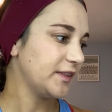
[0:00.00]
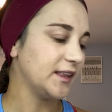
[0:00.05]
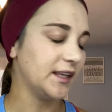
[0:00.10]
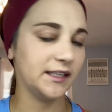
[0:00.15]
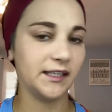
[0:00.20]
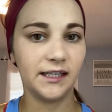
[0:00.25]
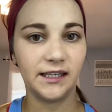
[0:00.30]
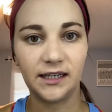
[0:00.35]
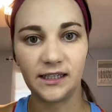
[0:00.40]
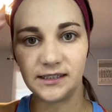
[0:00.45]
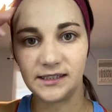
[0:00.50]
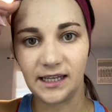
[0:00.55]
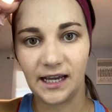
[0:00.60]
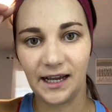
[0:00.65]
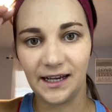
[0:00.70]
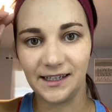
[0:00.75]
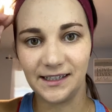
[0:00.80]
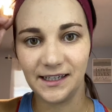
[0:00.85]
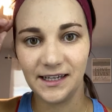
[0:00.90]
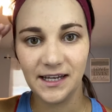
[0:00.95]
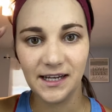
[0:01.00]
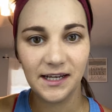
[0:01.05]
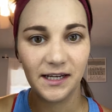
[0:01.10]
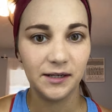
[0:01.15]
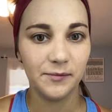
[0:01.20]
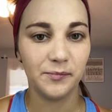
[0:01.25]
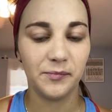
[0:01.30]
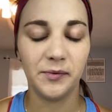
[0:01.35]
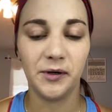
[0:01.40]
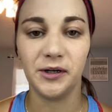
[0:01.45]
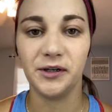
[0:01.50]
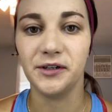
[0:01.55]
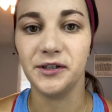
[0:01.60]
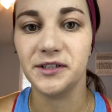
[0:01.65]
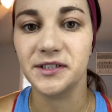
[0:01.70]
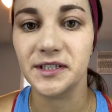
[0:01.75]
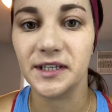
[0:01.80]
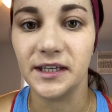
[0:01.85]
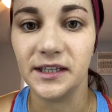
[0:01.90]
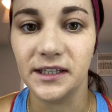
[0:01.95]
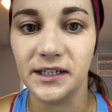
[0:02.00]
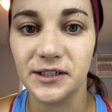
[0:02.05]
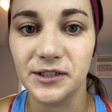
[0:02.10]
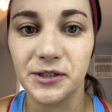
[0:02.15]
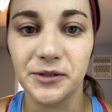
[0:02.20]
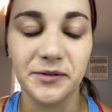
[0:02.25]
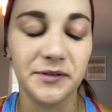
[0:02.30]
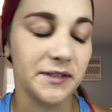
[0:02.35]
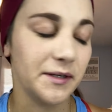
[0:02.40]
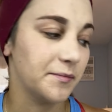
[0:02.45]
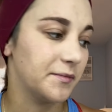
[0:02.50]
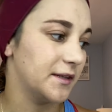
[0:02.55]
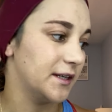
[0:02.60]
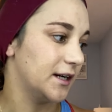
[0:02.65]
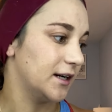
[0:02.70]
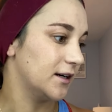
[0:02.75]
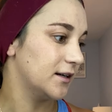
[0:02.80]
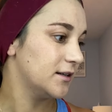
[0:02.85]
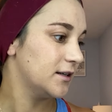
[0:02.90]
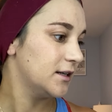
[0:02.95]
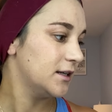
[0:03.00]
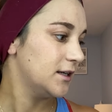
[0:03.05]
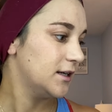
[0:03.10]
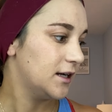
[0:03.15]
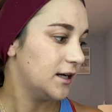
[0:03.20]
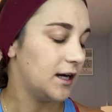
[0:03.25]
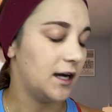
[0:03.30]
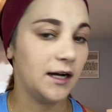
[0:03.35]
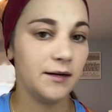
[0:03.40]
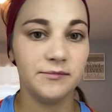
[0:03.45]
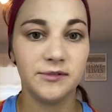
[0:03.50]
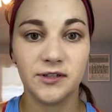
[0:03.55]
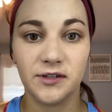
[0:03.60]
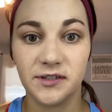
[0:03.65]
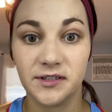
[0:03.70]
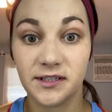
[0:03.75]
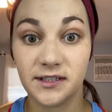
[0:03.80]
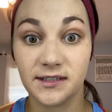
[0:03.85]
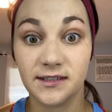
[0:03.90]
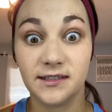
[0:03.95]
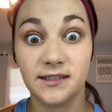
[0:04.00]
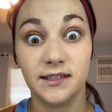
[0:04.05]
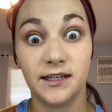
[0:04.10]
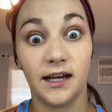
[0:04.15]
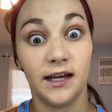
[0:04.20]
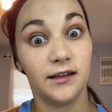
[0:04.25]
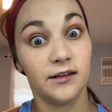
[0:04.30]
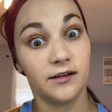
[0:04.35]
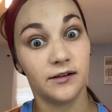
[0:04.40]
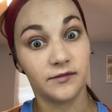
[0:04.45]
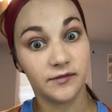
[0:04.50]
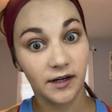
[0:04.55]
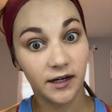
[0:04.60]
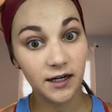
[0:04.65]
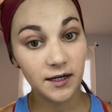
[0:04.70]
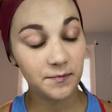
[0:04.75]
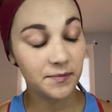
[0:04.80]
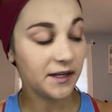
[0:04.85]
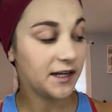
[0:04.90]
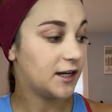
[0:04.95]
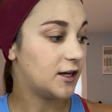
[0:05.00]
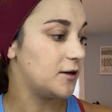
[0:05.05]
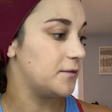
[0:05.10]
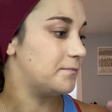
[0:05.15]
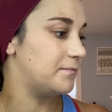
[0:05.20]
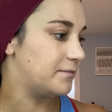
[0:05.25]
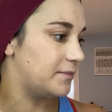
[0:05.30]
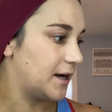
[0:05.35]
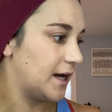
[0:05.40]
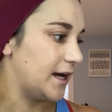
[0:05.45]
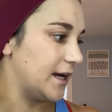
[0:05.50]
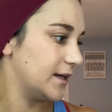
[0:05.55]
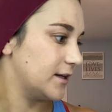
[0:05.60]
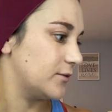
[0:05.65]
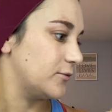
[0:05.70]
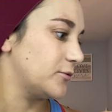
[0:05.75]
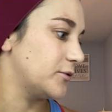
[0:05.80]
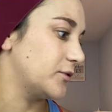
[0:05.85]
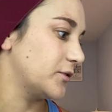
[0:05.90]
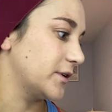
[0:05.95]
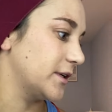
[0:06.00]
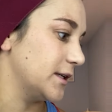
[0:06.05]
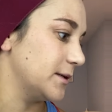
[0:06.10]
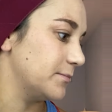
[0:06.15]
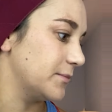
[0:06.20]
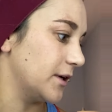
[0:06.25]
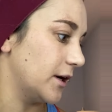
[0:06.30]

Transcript: and get that part of your skin that shows up there. So as you can see, I look very pale, but we'll keep